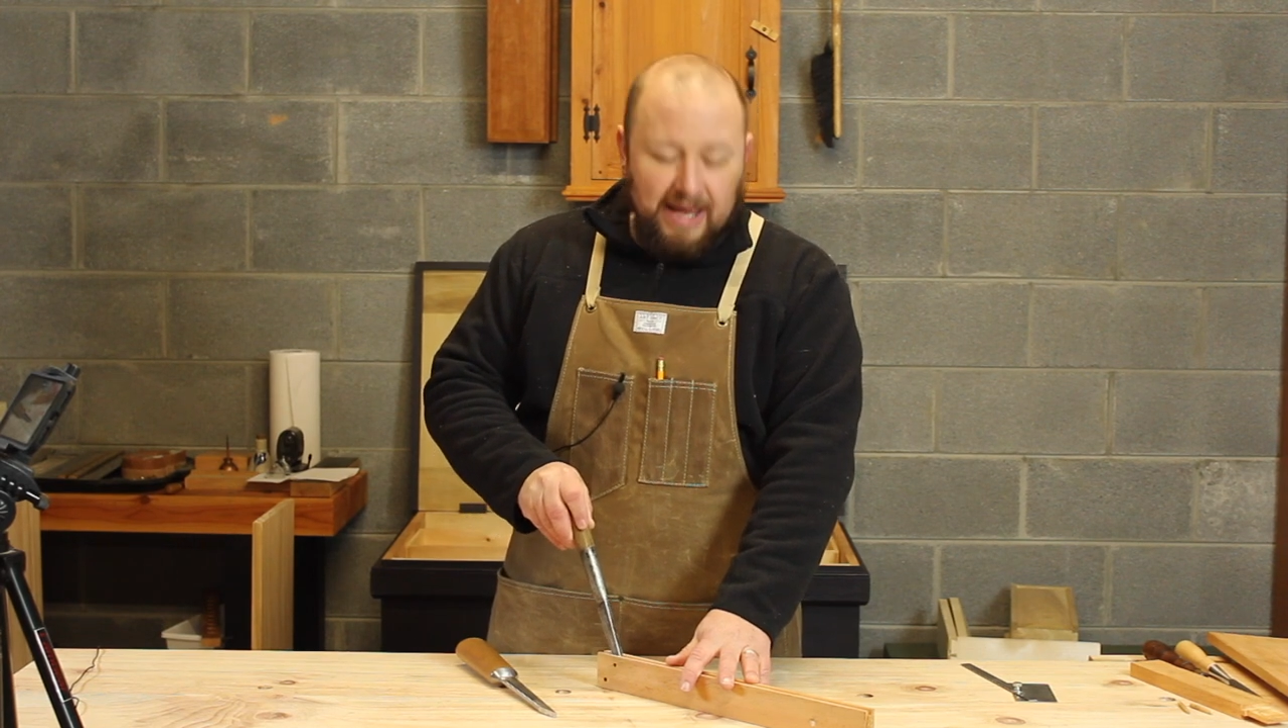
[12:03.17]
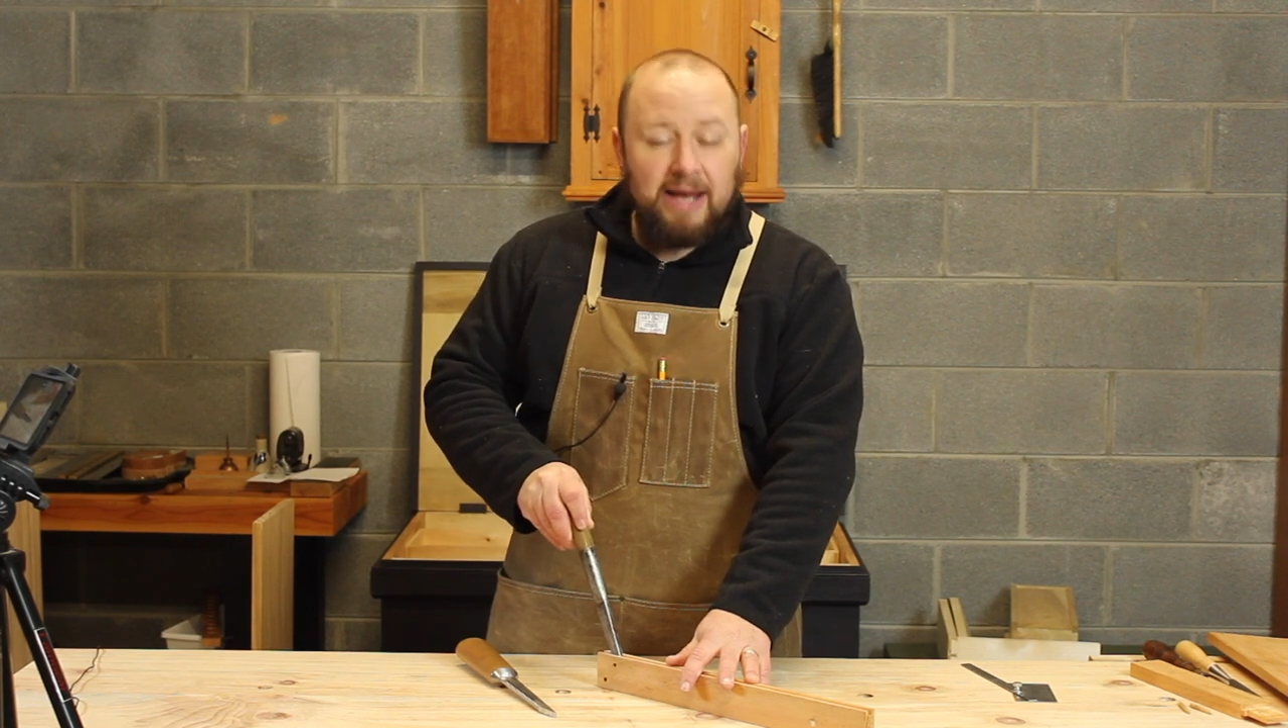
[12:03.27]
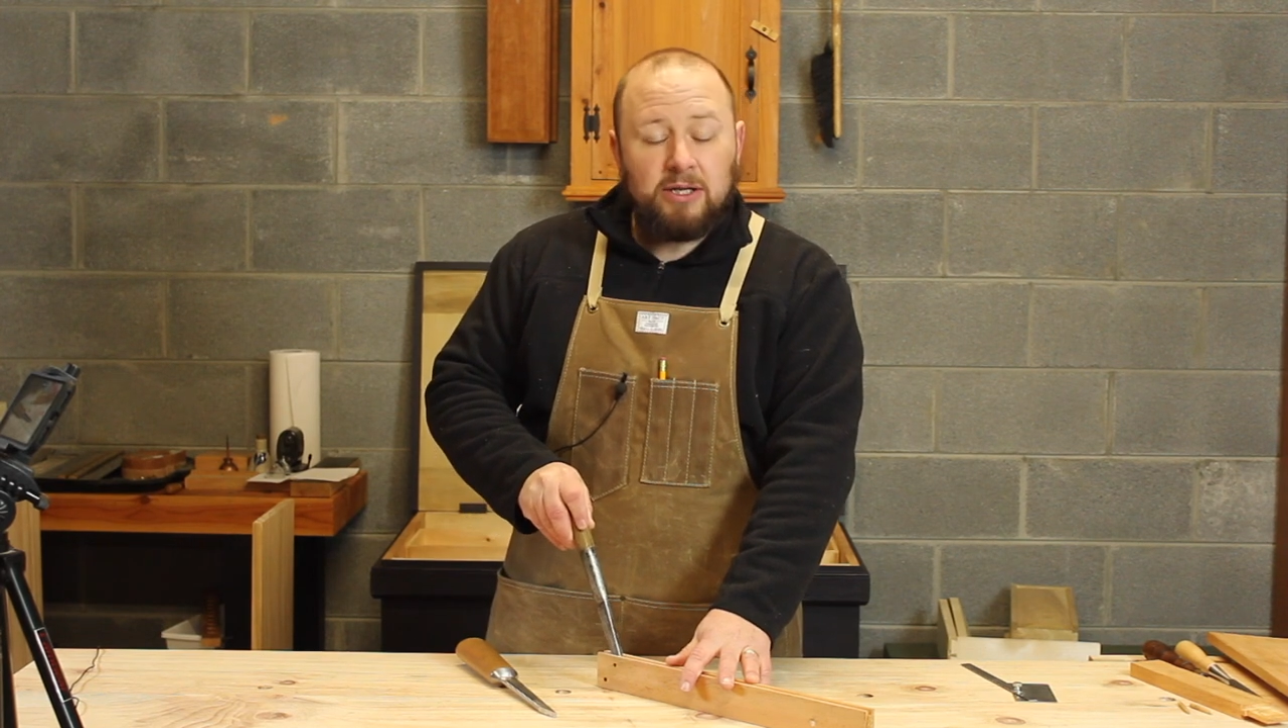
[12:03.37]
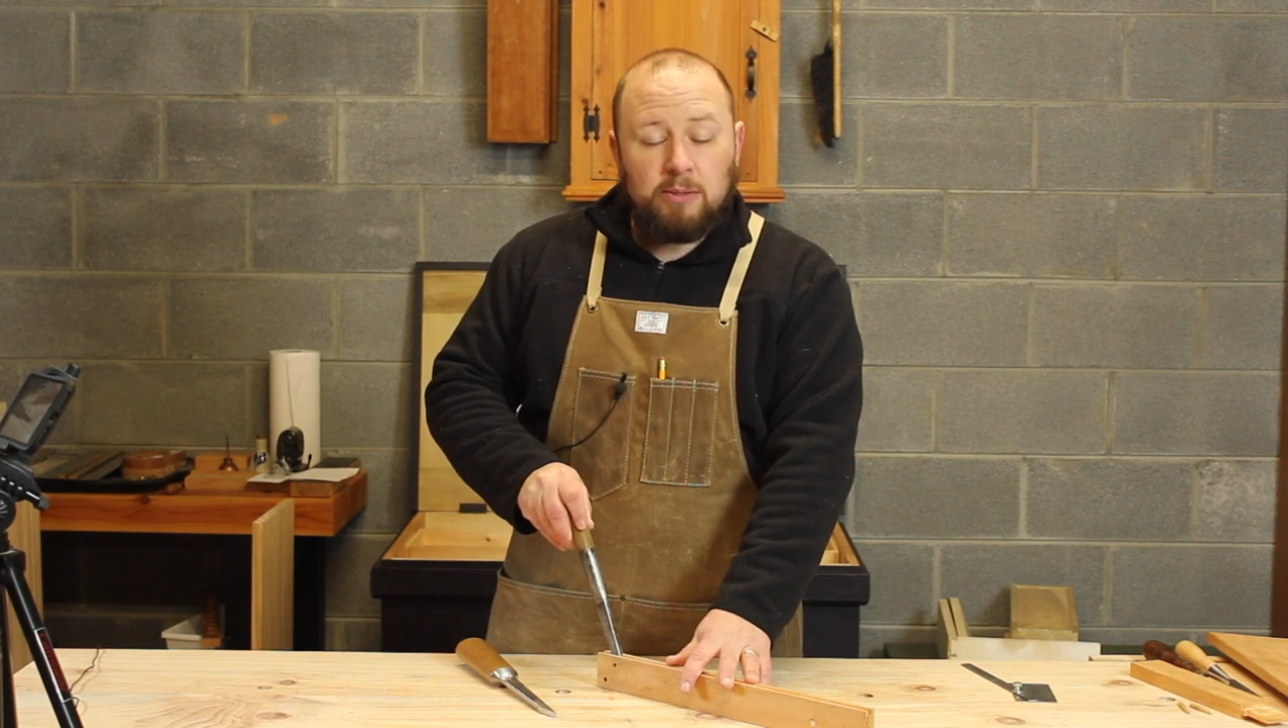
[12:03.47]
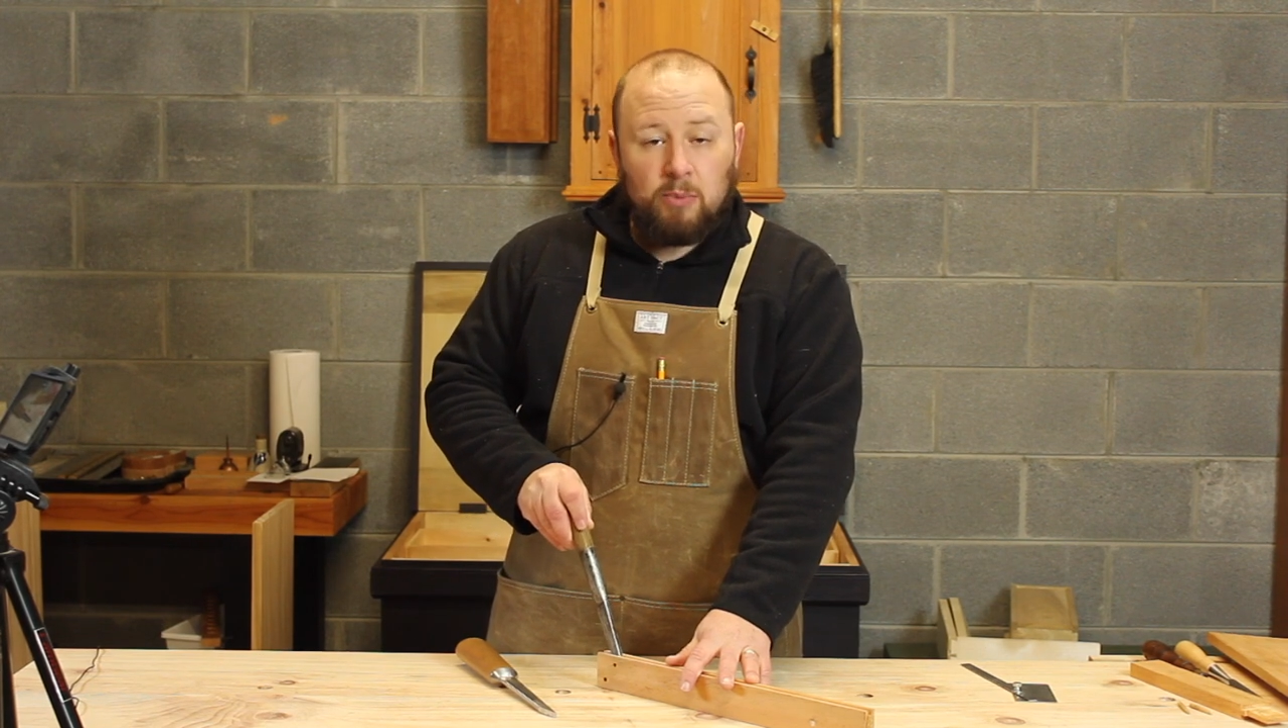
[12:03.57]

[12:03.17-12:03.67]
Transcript: the end of the